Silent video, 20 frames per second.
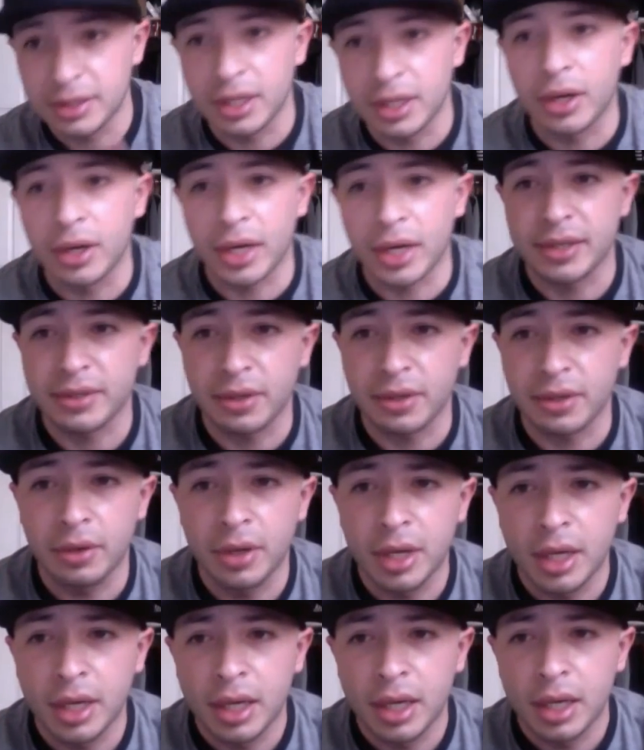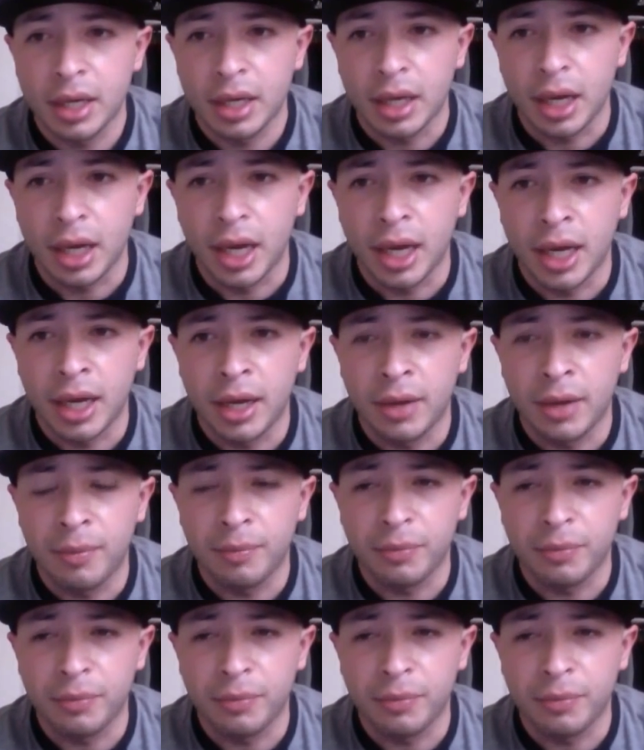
Okay, so um,